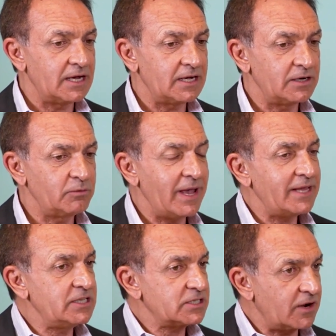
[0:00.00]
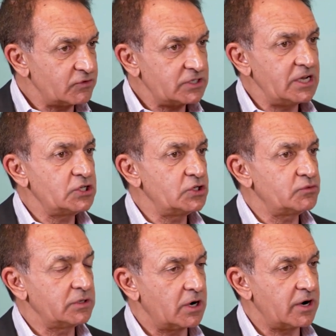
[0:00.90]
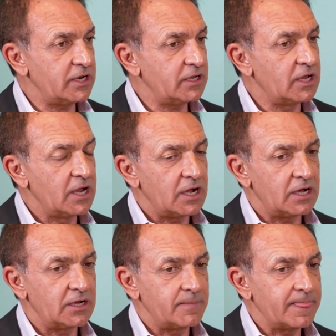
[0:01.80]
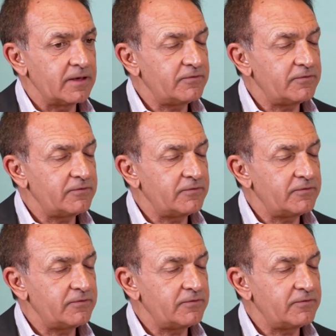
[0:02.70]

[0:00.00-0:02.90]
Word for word: uh, we had these conversations regarding um,